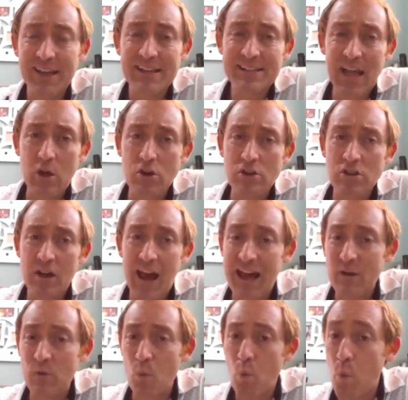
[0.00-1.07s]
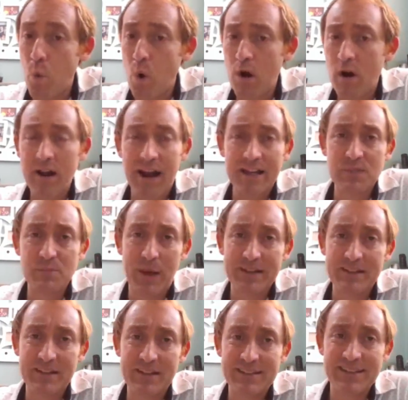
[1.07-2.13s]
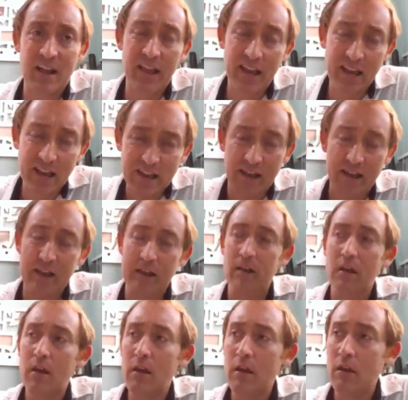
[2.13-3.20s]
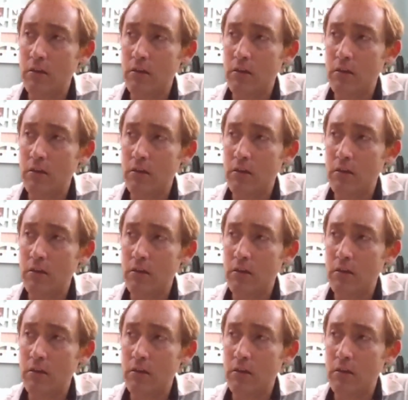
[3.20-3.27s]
Sellers were not expecting to sell anything